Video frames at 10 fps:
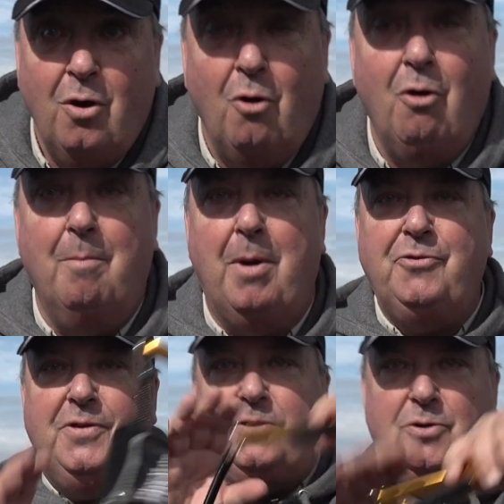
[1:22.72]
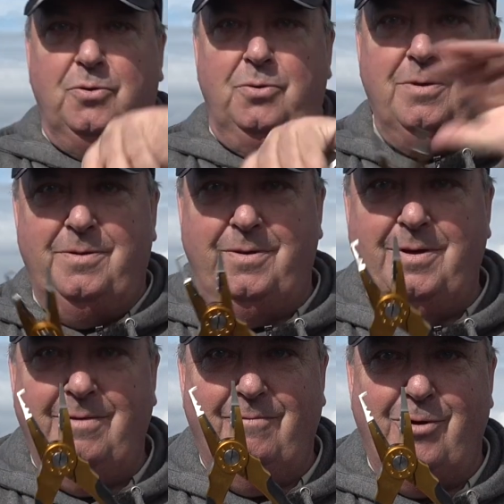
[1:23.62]
or a multi-tool,
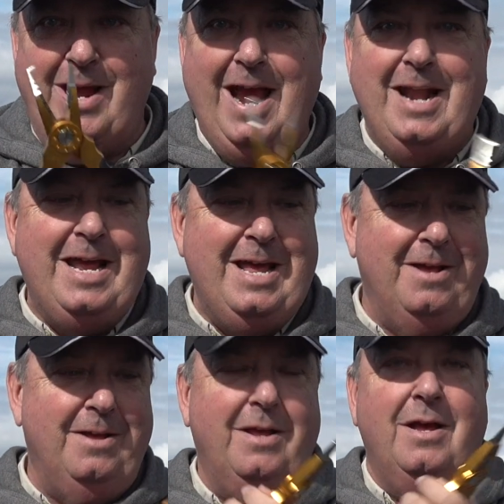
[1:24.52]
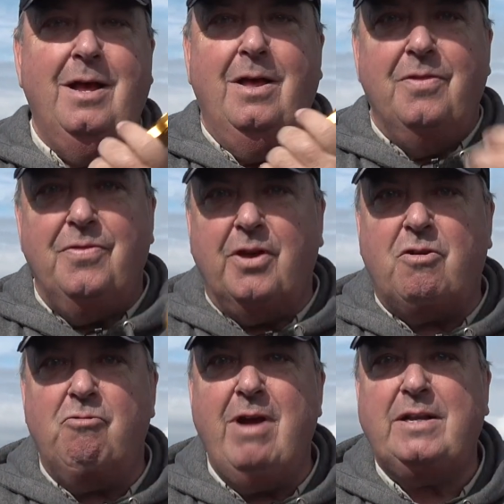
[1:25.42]
very handy, the
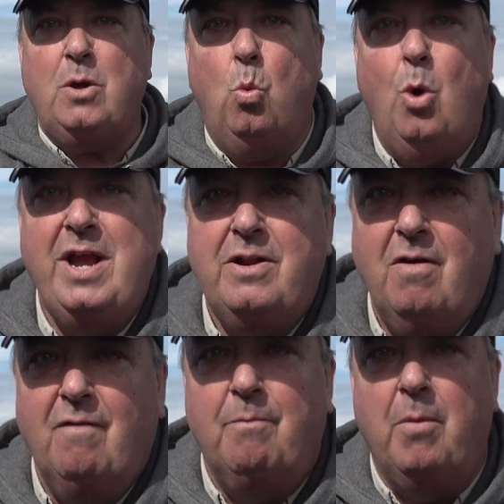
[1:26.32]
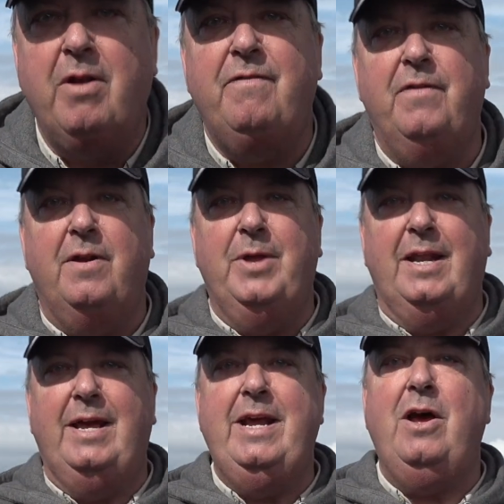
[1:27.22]
correct weight of
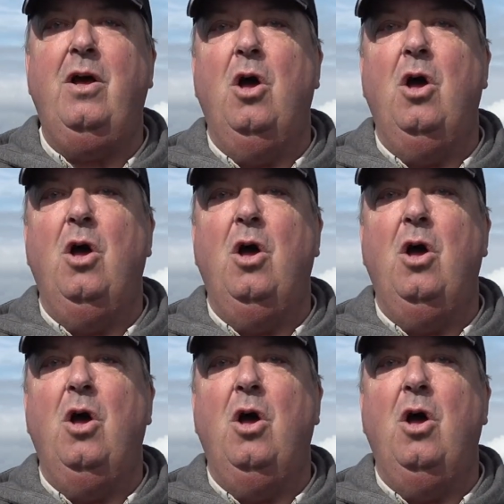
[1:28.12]
monofilament leader